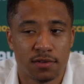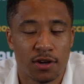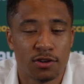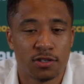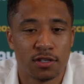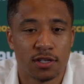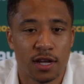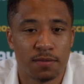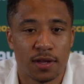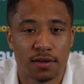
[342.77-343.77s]
coached a
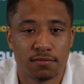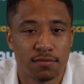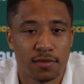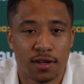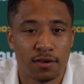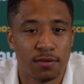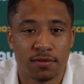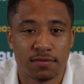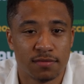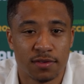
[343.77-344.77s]
team that uh,
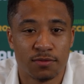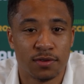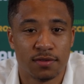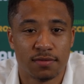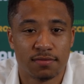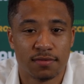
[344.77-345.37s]
with